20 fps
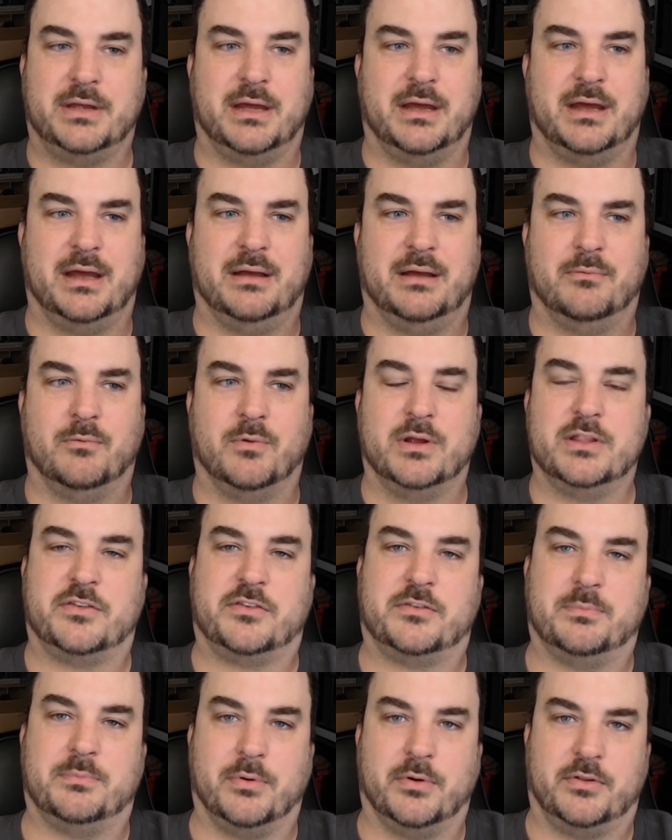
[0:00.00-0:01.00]
One of the
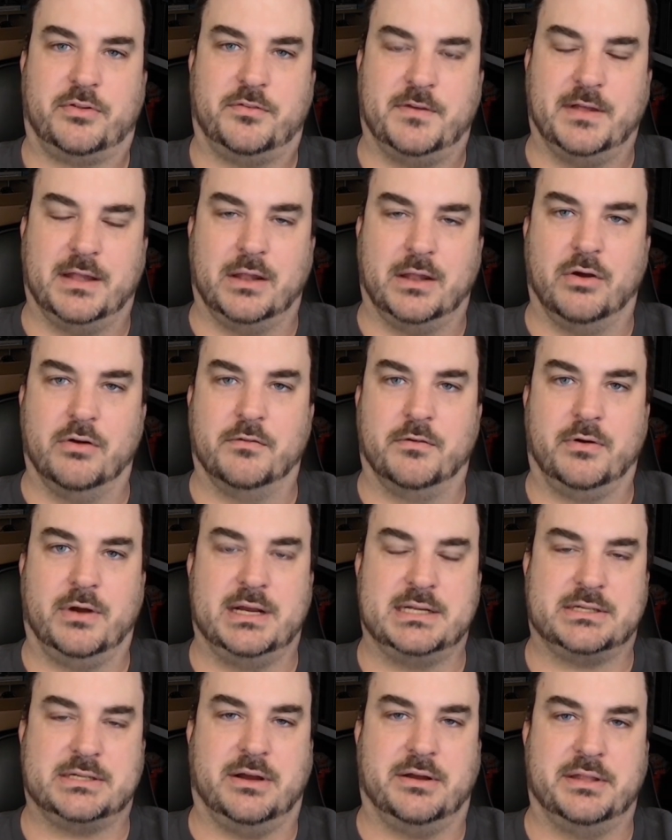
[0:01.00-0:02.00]
supports fell over, I
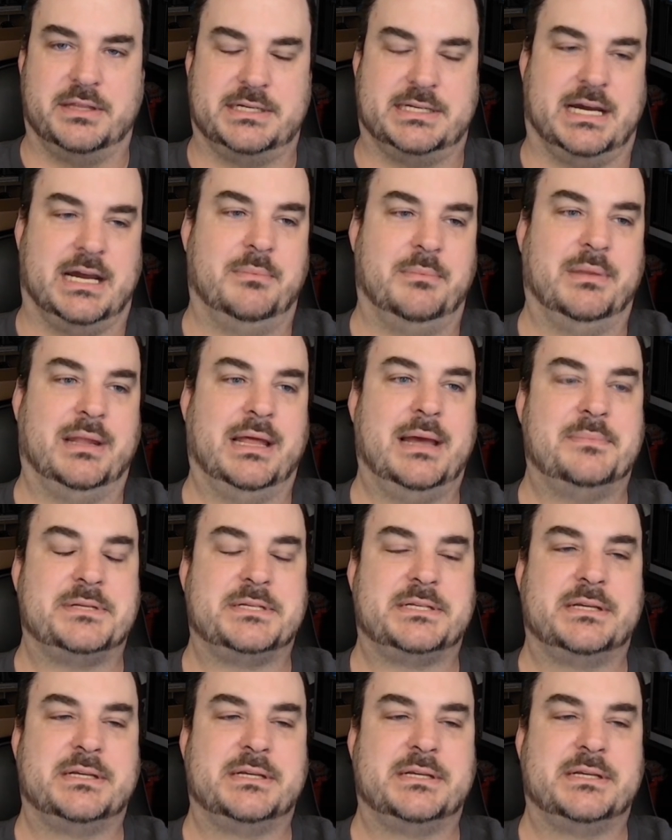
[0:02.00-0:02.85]
saw in the time lapse.